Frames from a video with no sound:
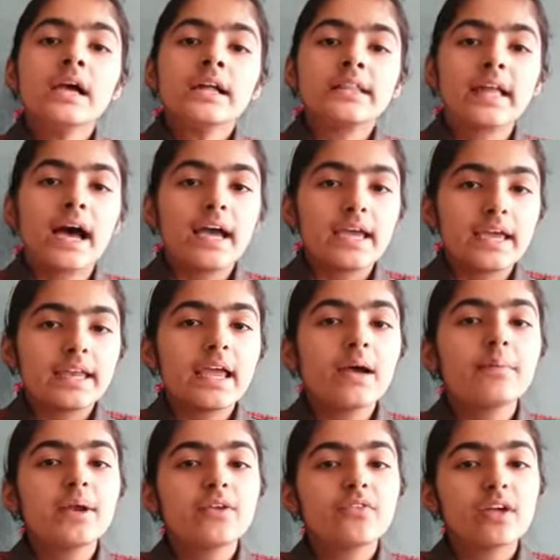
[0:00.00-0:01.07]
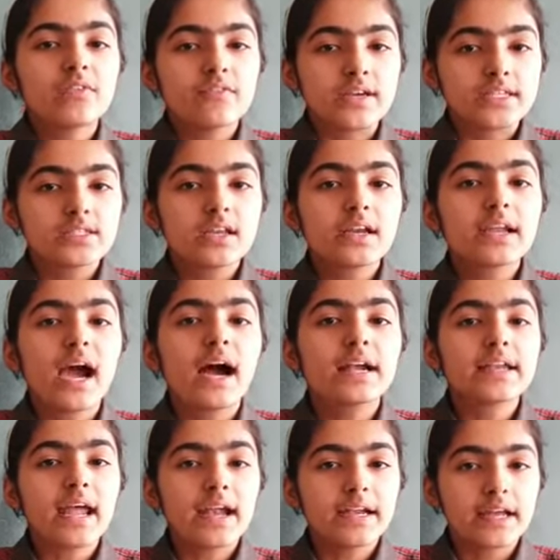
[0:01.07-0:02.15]
The area between Western
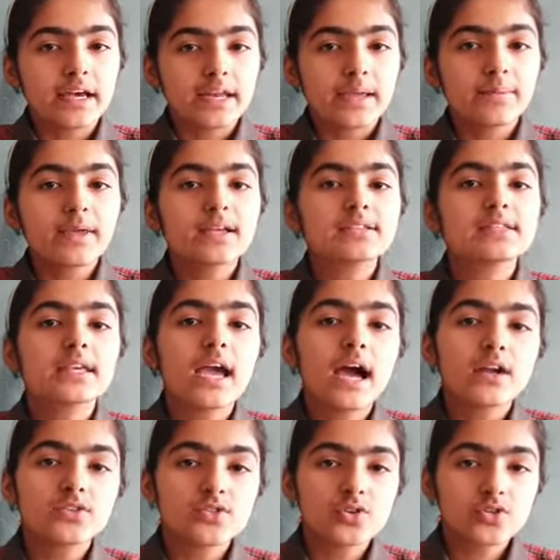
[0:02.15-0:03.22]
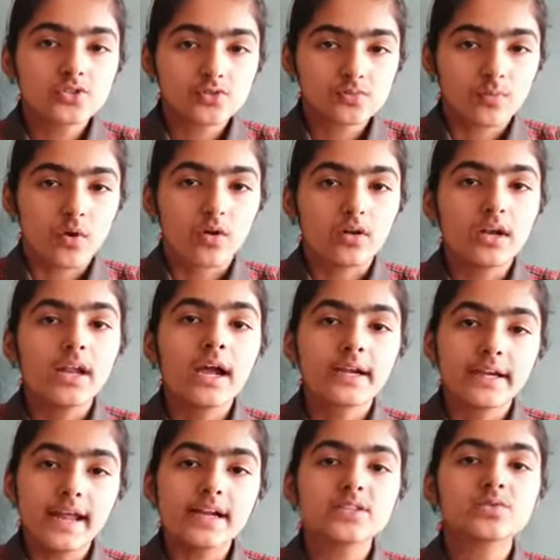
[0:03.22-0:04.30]
Ghat and Arabian Sea are so small,
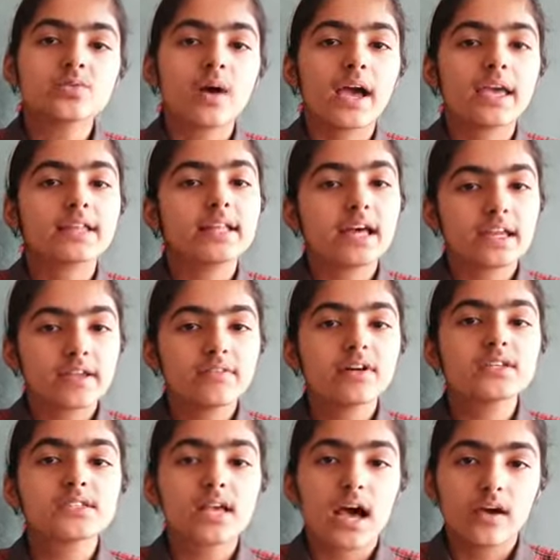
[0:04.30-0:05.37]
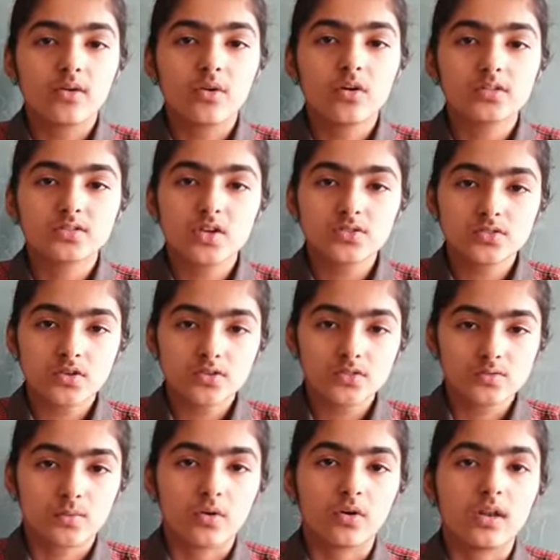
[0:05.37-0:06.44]
that's why the rivers are also so
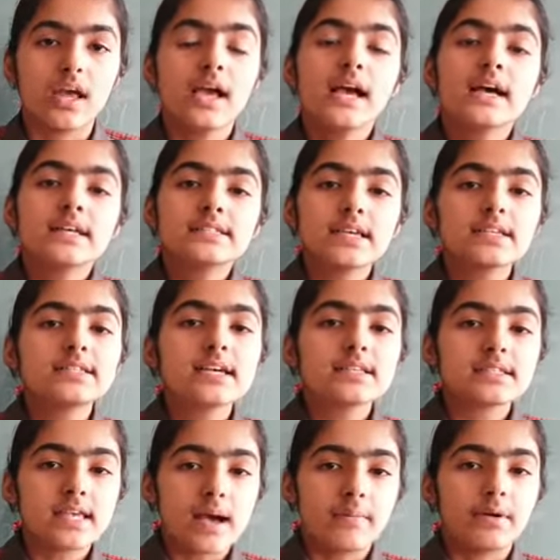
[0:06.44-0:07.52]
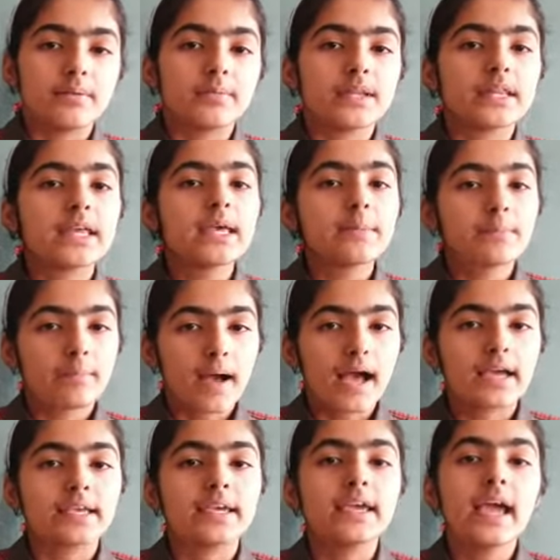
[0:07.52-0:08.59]
small, such as Sabarmati,
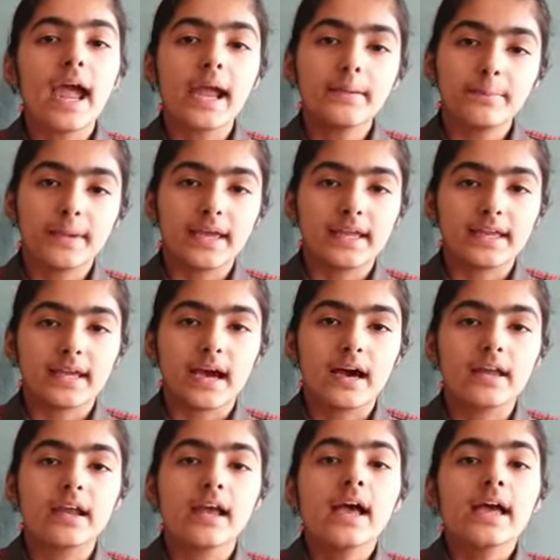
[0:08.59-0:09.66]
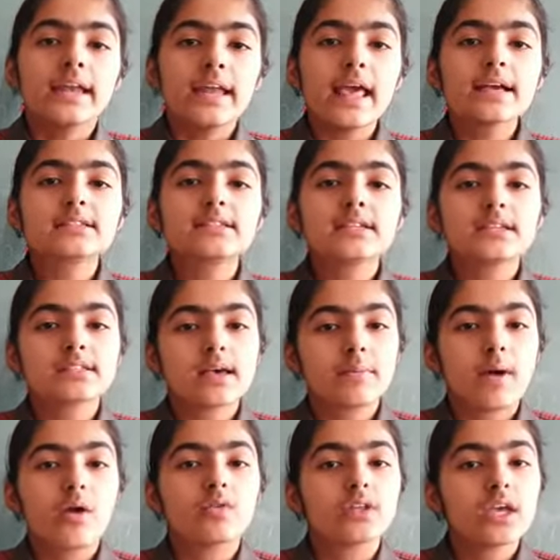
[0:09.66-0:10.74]
Mahi and Periyar. Next is
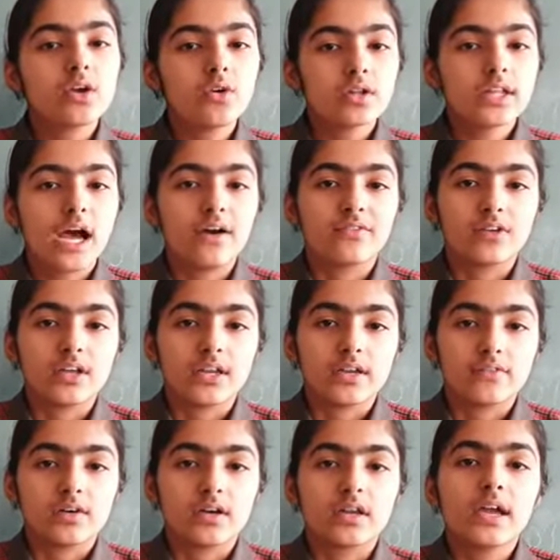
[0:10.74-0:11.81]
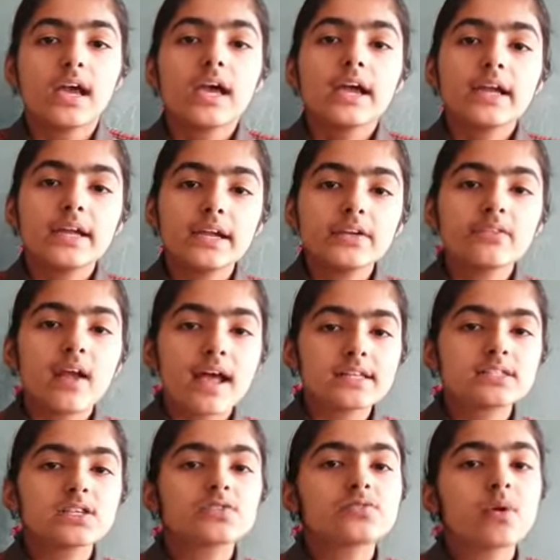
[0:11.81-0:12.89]
about the Godavari river. It
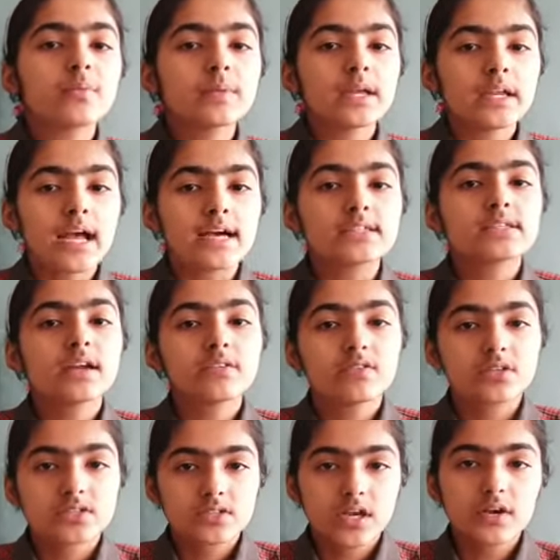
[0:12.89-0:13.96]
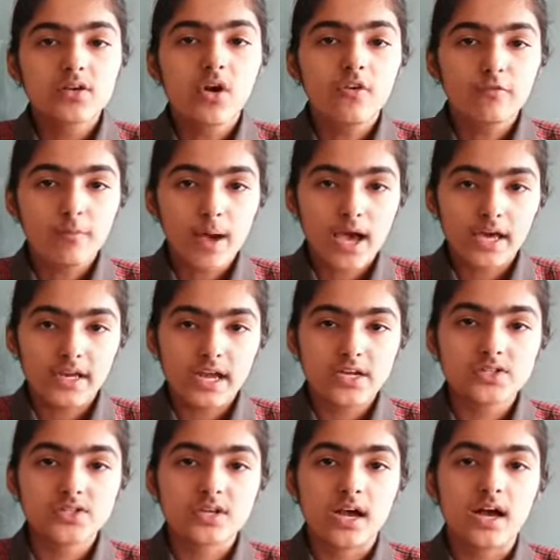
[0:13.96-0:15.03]
rises from the Nasik district of
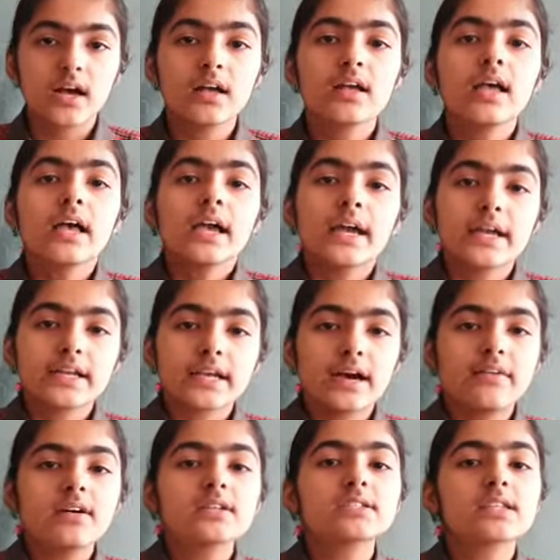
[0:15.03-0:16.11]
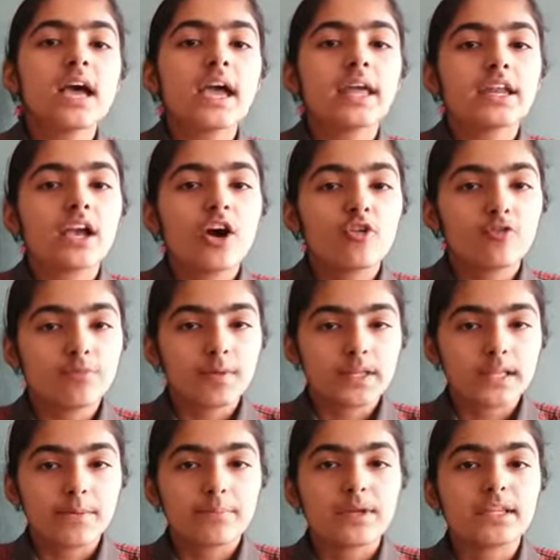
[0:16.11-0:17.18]
Maharashtra. It covers the area of
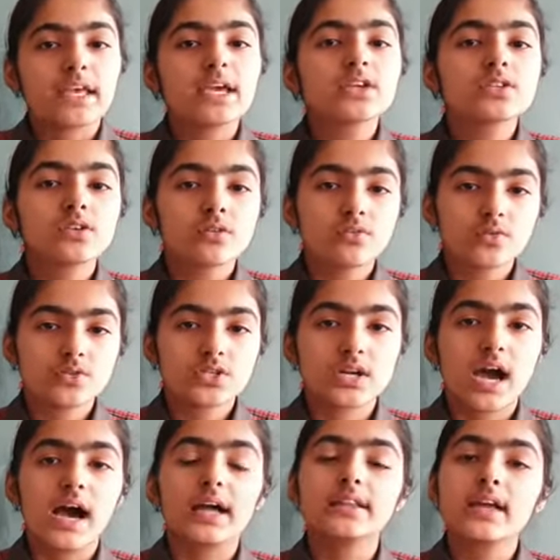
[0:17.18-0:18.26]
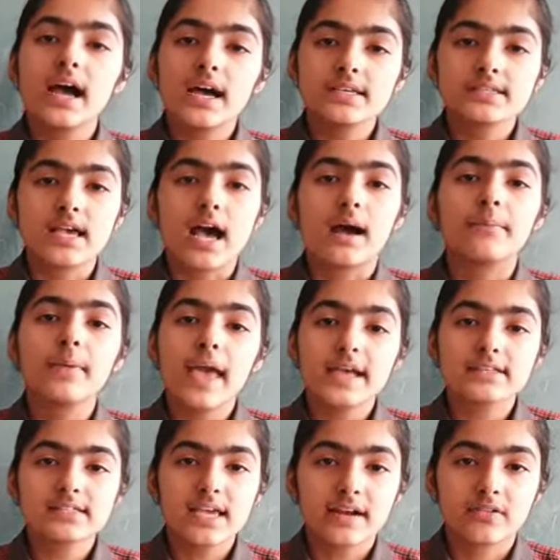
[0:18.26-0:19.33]
Madhya Pradesh, Gujarat, Assam,
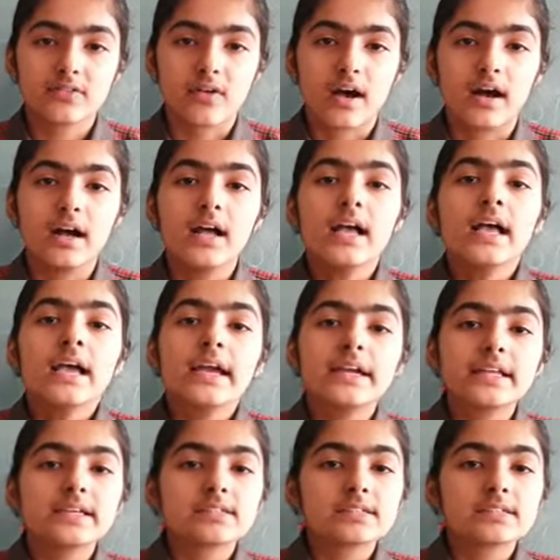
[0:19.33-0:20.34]
etc. It is